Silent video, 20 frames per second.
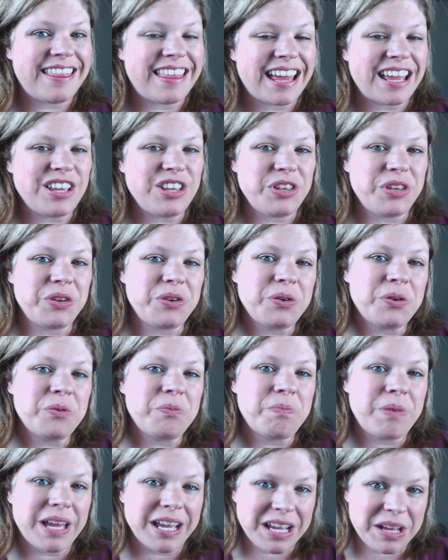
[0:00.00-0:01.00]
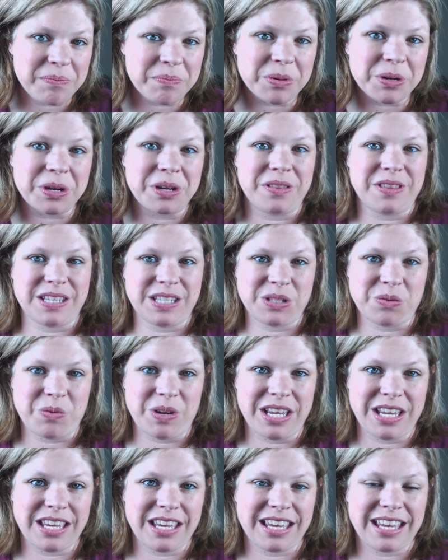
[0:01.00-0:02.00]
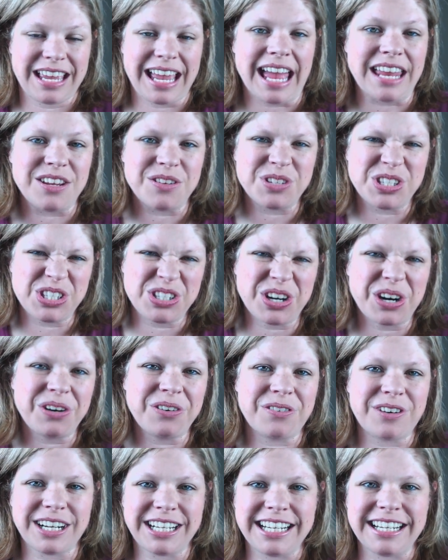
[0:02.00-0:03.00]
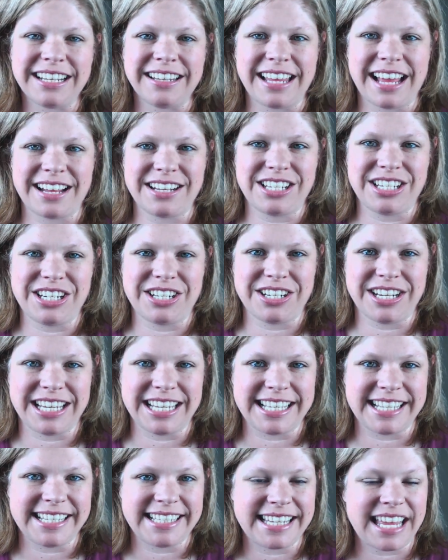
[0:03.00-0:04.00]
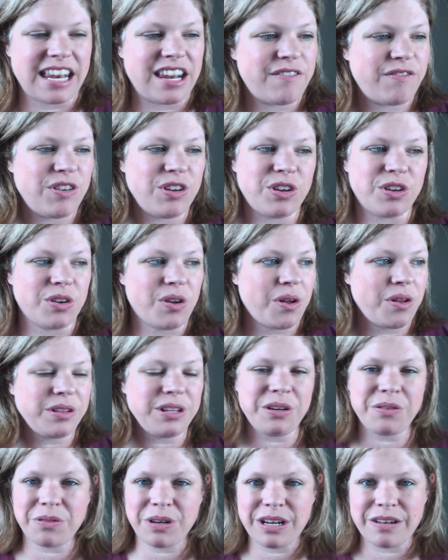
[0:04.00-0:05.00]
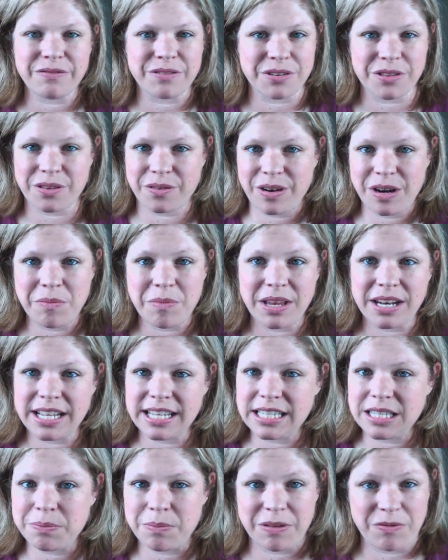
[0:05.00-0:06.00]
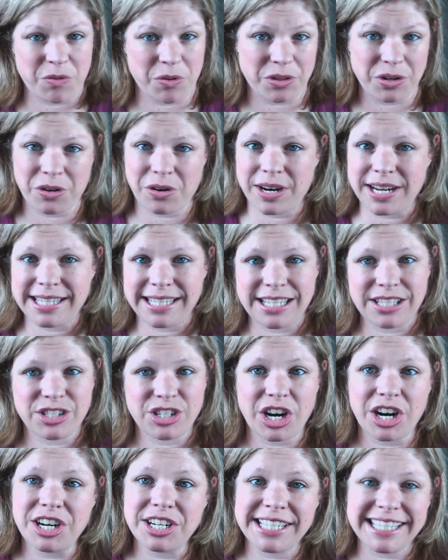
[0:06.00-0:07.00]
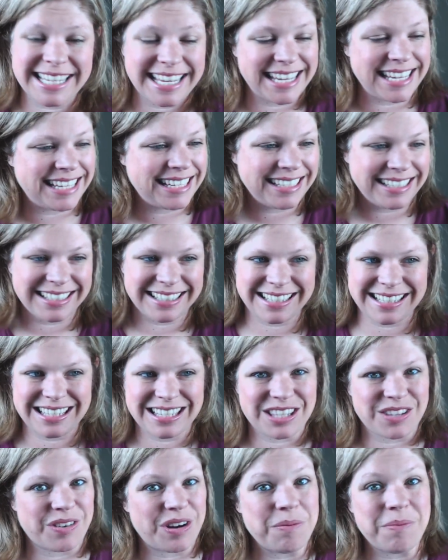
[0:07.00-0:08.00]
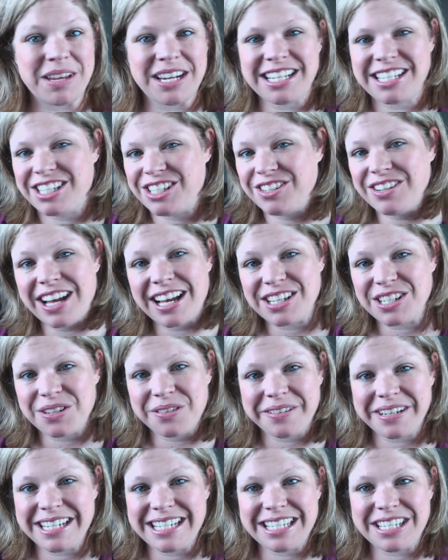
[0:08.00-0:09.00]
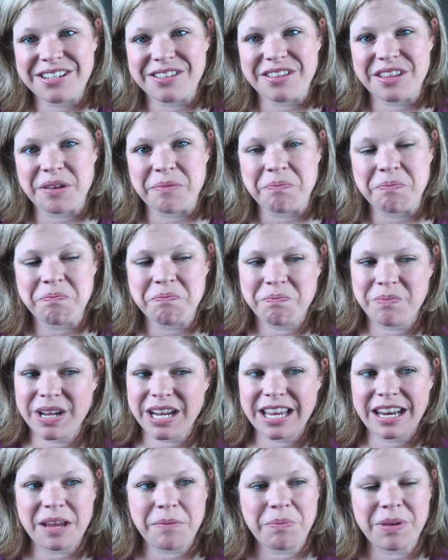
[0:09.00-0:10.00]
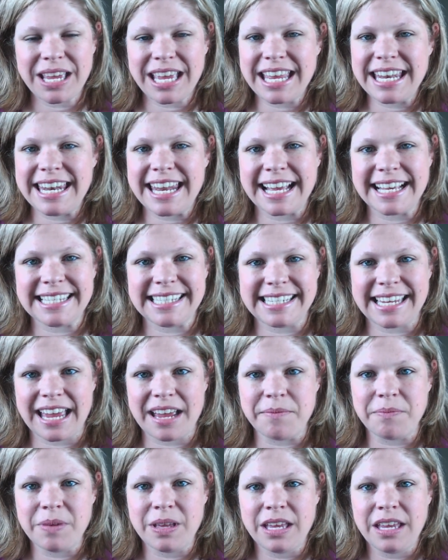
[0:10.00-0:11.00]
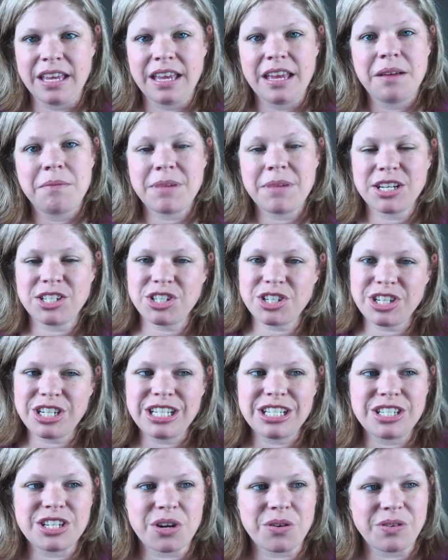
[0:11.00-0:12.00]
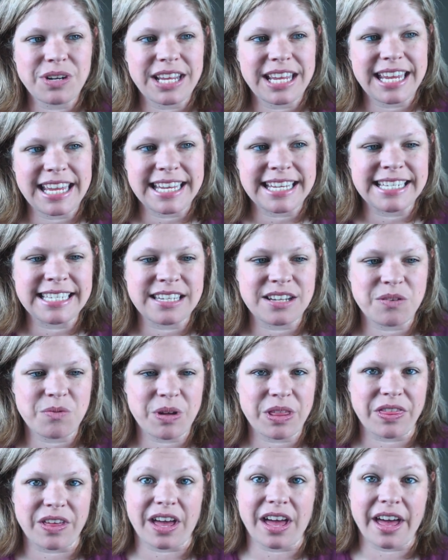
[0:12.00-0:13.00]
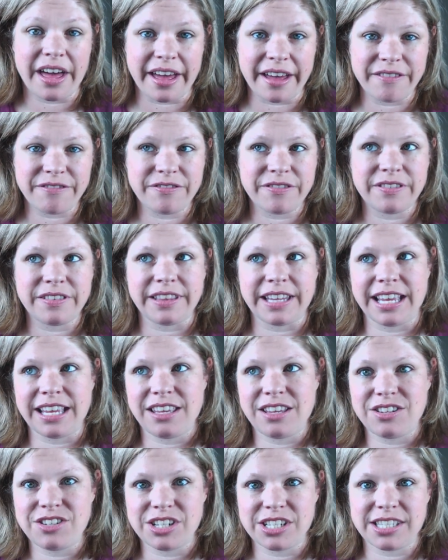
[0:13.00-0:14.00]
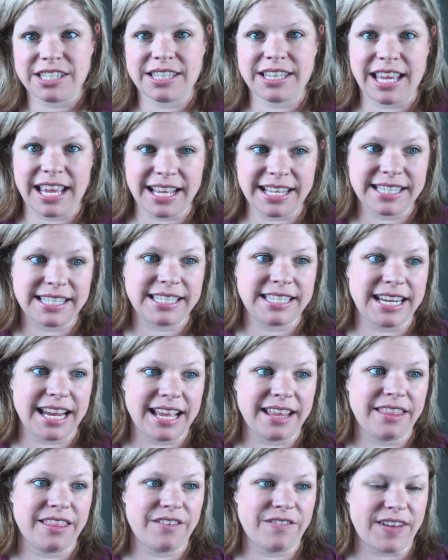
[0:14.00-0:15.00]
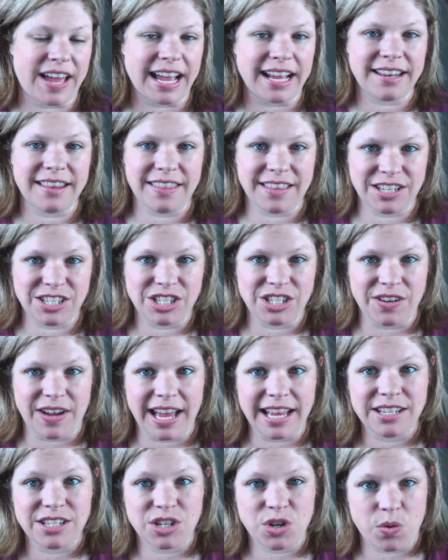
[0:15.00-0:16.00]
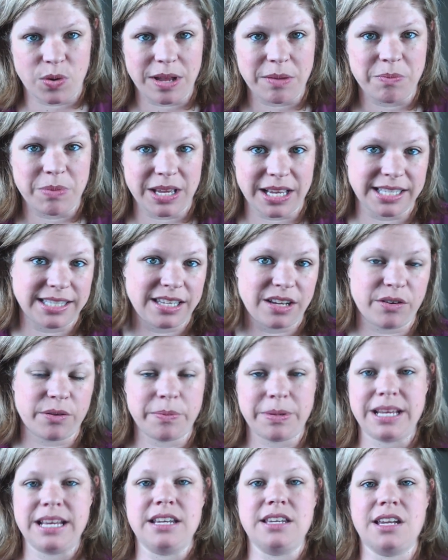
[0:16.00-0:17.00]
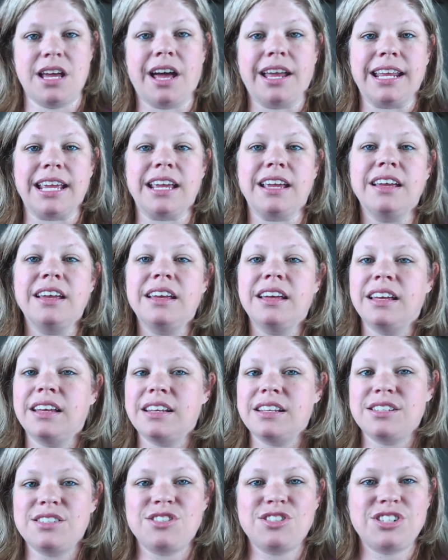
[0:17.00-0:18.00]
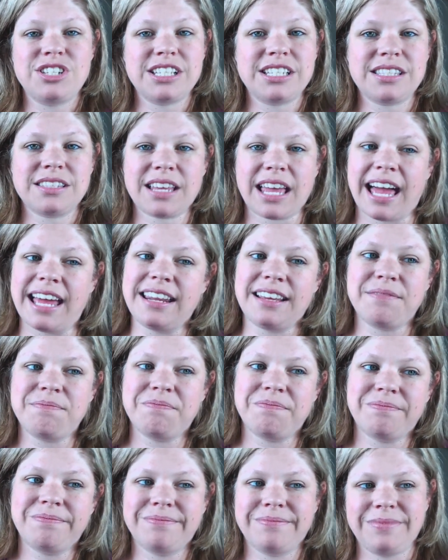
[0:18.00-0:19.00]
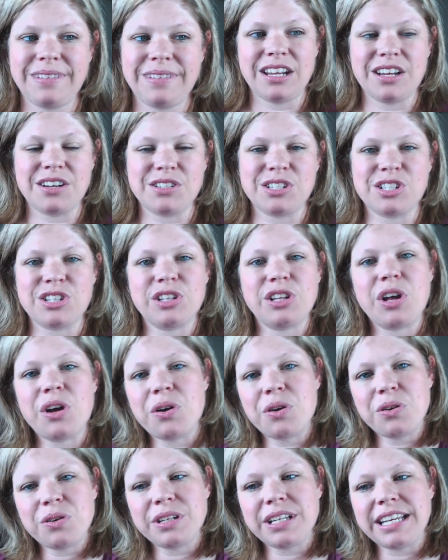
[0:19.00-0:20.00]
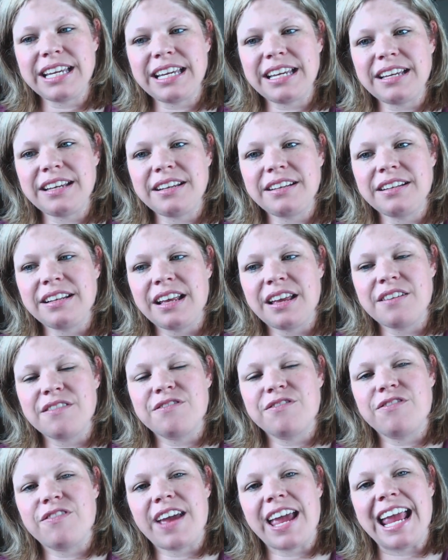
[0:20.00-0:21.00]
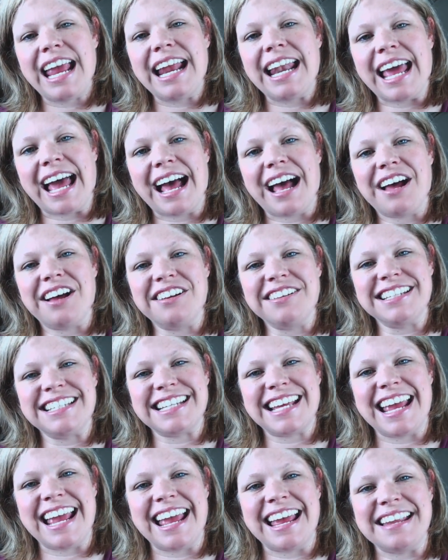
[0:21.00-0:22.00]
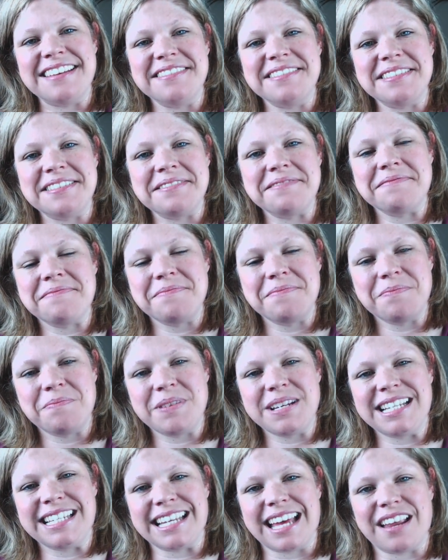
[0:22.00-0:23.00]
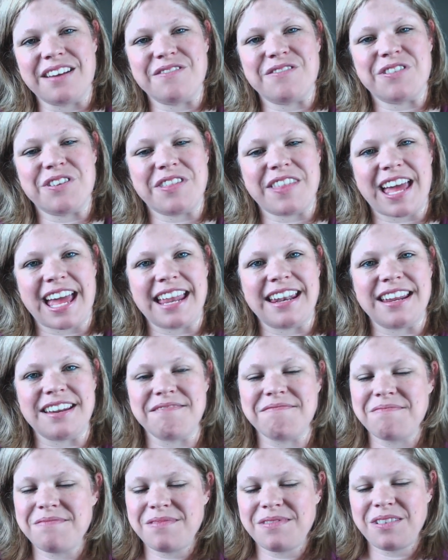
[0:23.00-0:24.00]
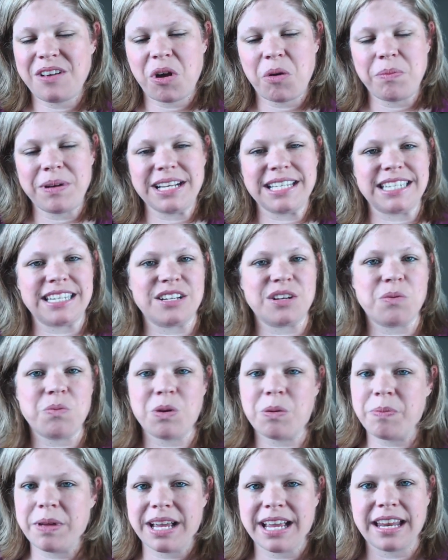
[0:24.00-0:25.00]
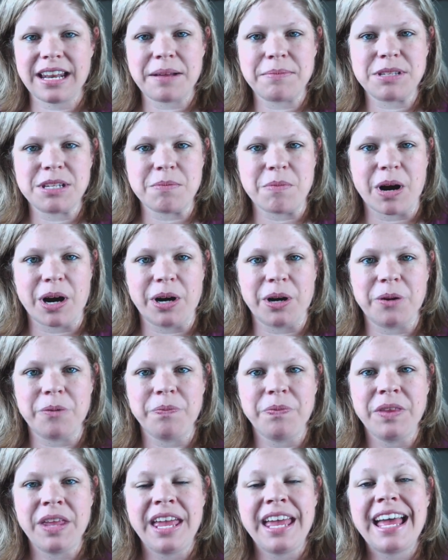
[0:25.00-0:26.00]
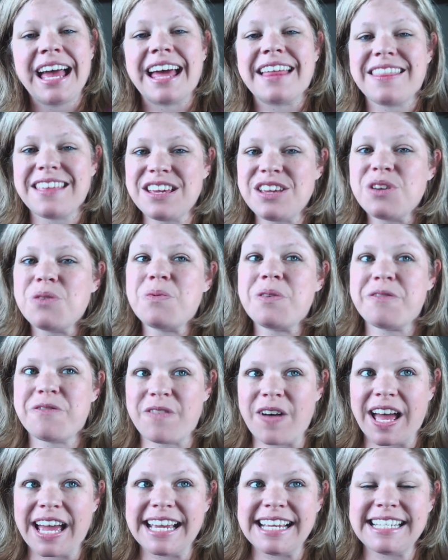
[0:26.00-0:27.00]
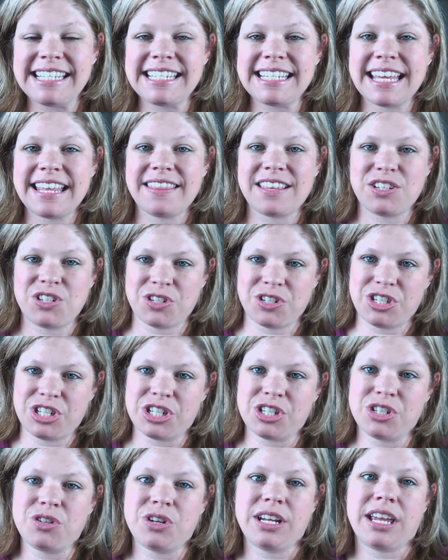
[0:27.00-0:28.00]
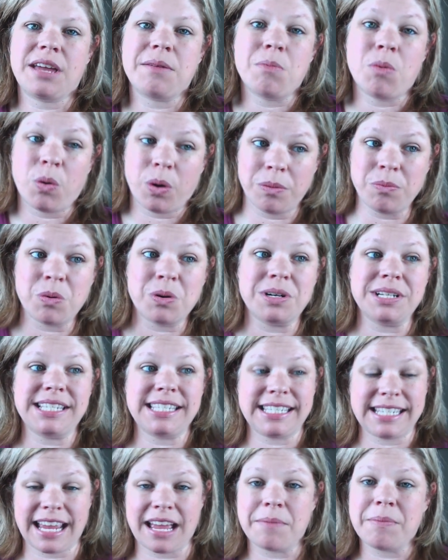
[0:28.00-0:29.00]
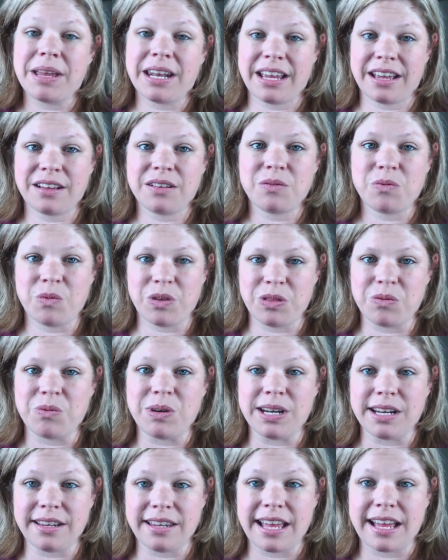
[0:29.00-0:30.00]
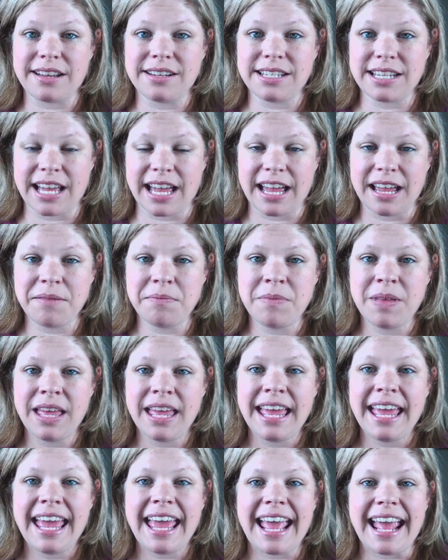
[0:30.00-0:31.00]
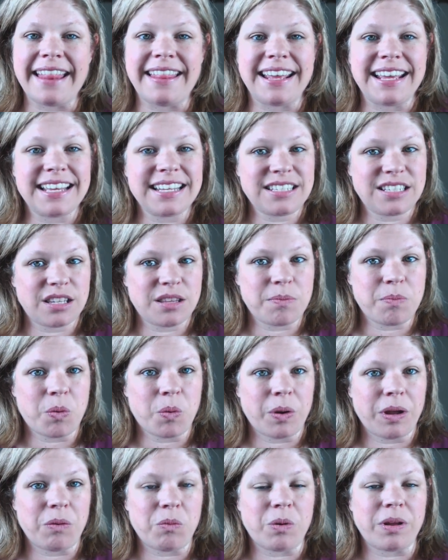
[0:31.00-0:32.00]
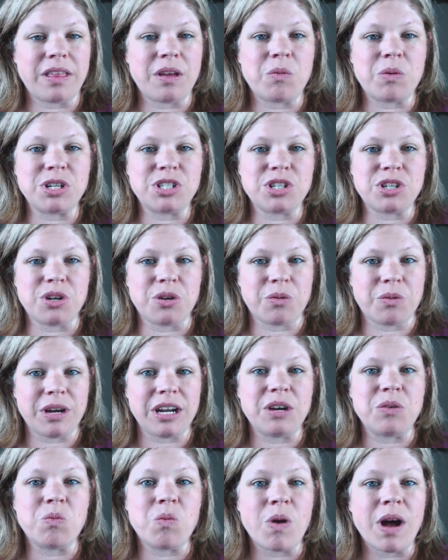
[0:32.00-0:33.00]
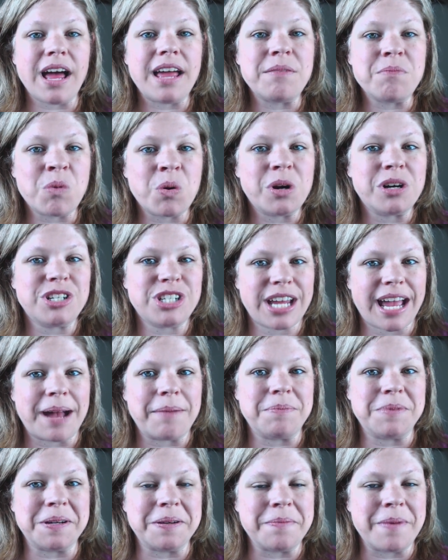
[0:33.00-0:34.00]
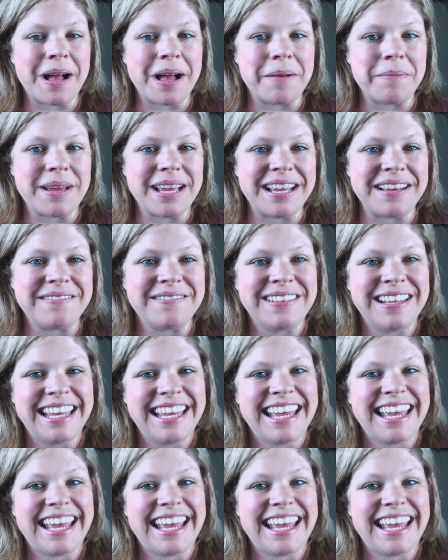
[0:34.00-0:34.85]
that you pick a book this week and you start reading aloud to your kids. And if you can only read for three minutes before the crazy starts, three minutes you got to read to them. Pick it up again next time. Make sure you don't end it with a huff, like you just can't stand the fact that you had to quit because they were being naughty. Just kind of, you know, slowly fade out and be done for then and no big deal, we'll pick it up tomorrow. I think you will find that your children get more and more stamina with read aloud time, and they get to the point where they want you to read one more chapter, mommy.